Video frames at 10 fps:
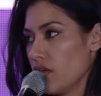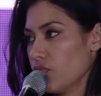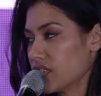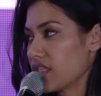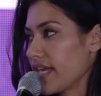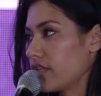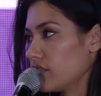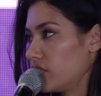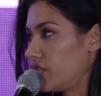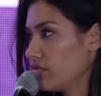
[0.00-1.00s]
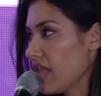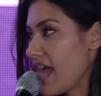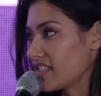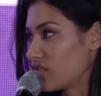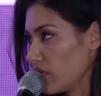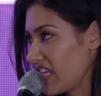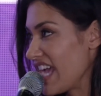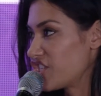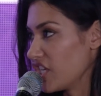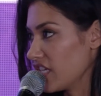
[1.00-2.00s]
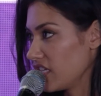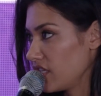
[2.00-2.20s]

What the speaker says: was like, "Do less. We'll catch it."